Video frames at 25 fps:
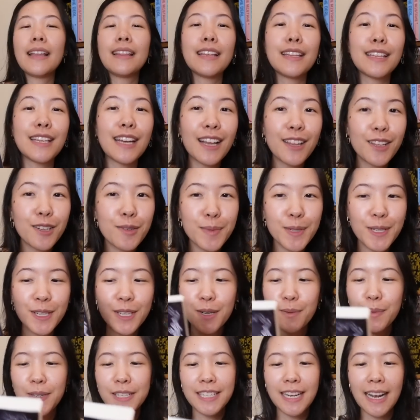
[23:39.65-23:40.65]
And then the other
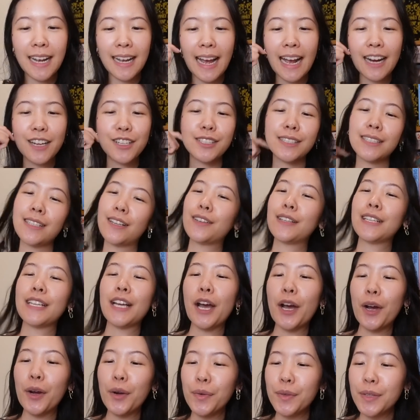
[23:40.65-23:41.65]
book, which I actually already
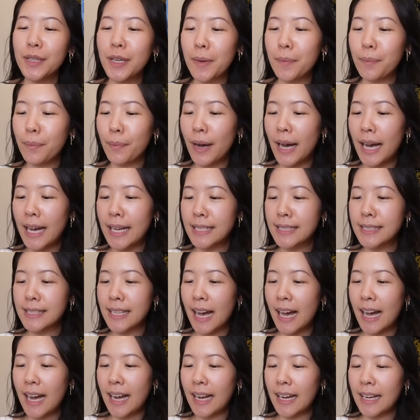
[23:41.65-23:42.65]
own, but
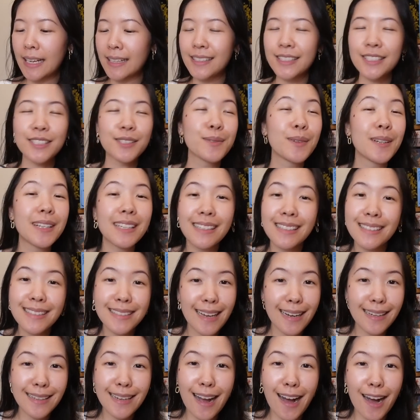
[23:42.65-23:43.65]
I just wanted a
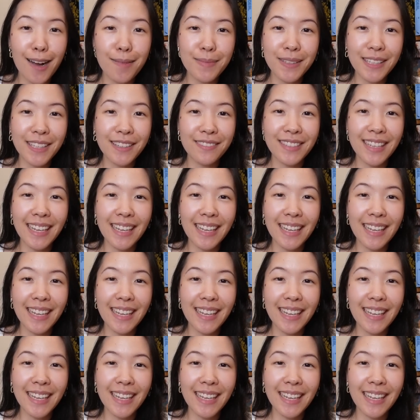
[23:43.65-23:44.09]
signed copy of